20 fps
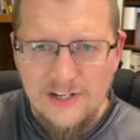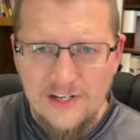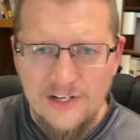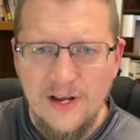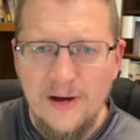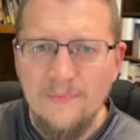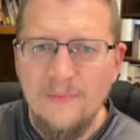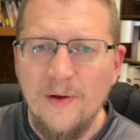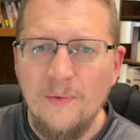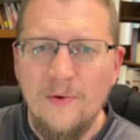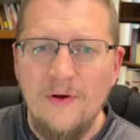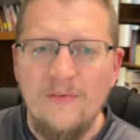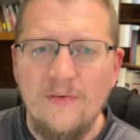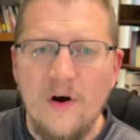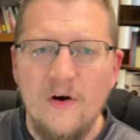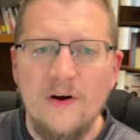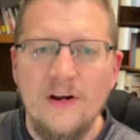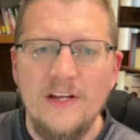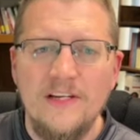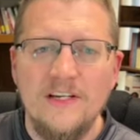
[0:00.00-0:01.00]
dump that we've
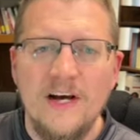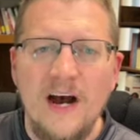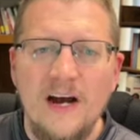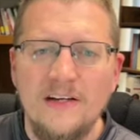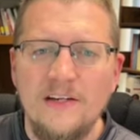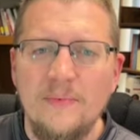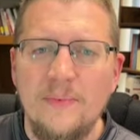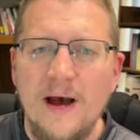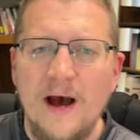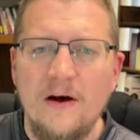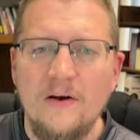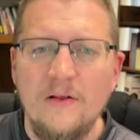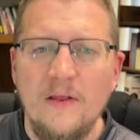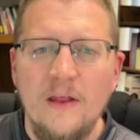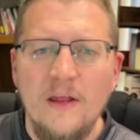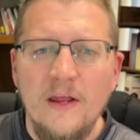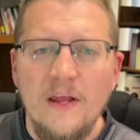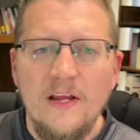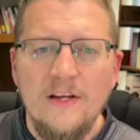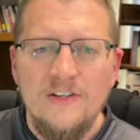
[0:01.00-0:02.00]
already talked about.
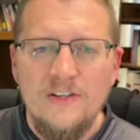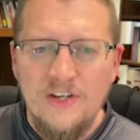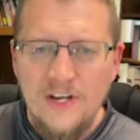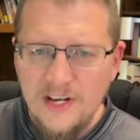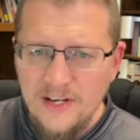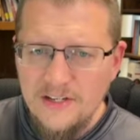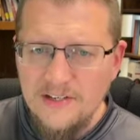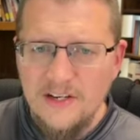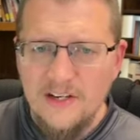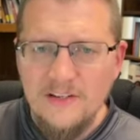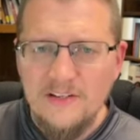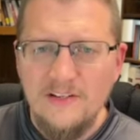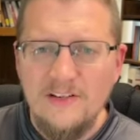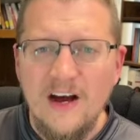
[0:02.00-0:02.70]
Jesus